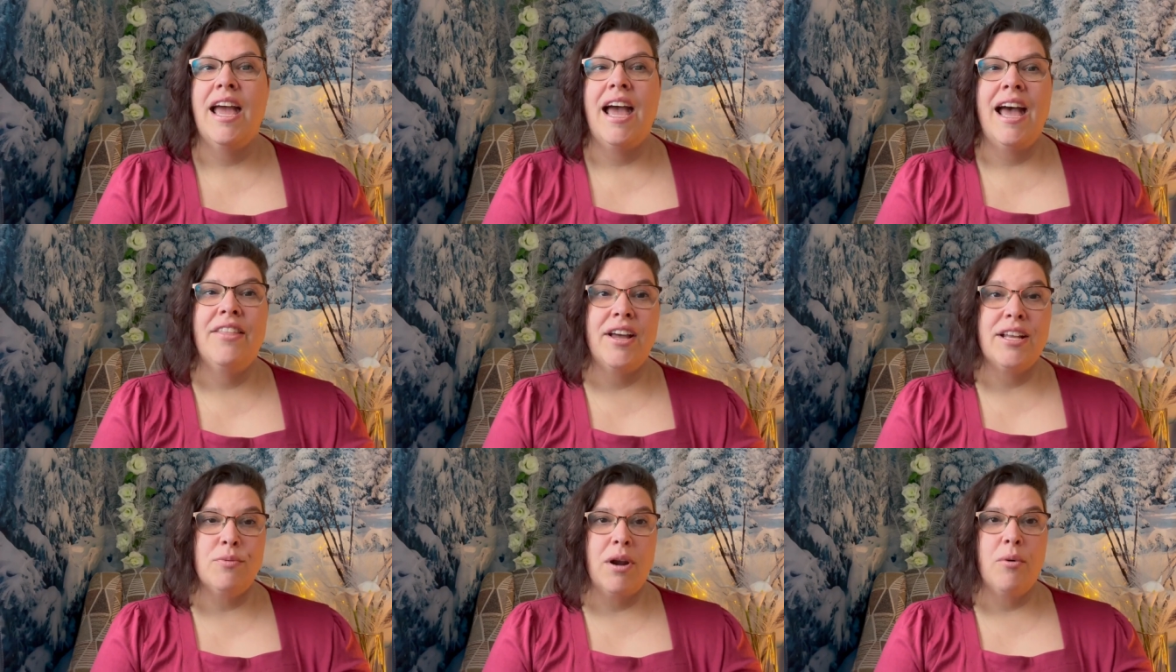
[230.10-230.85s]
And
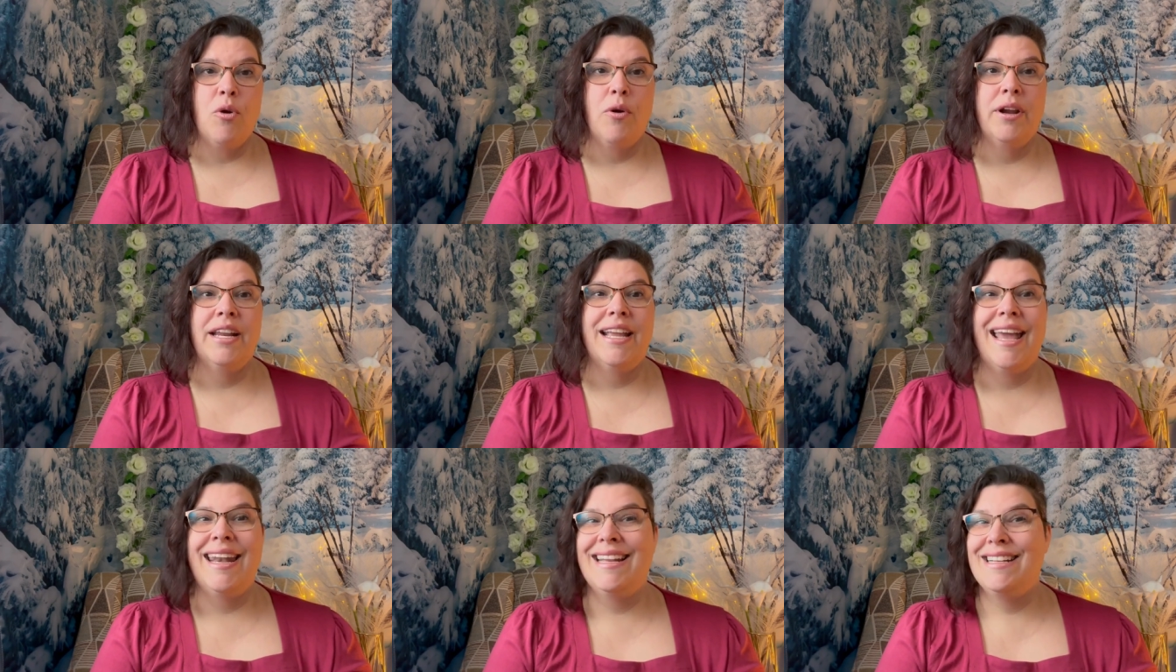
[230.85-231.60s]
that's what I'm going to
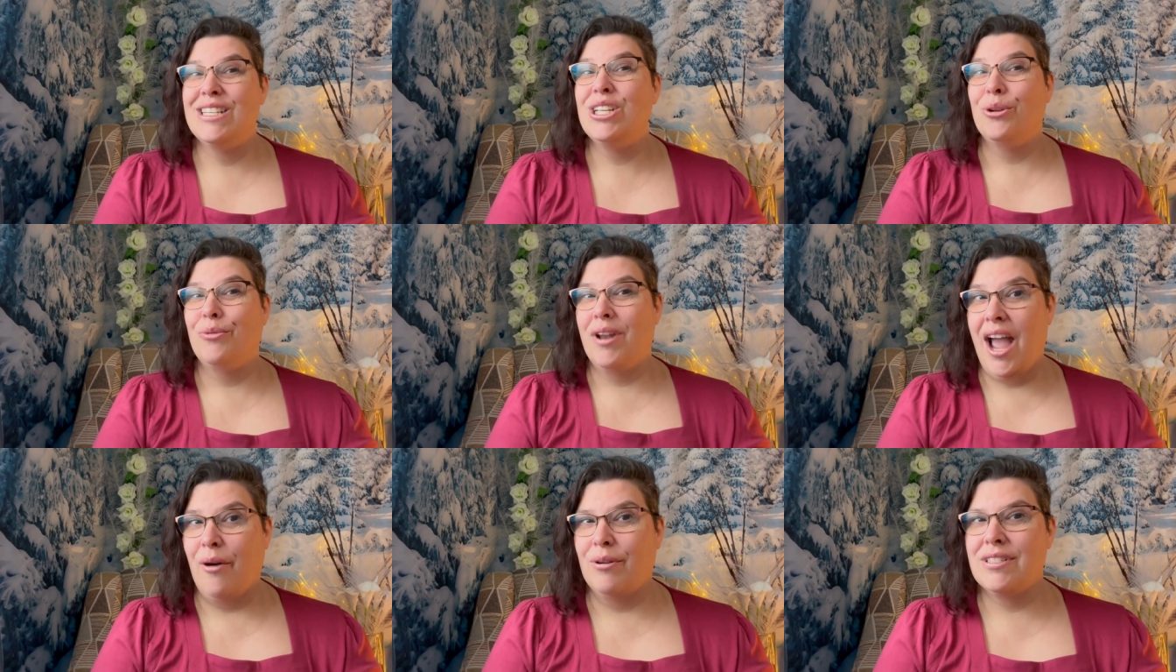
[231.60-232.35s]
get into now.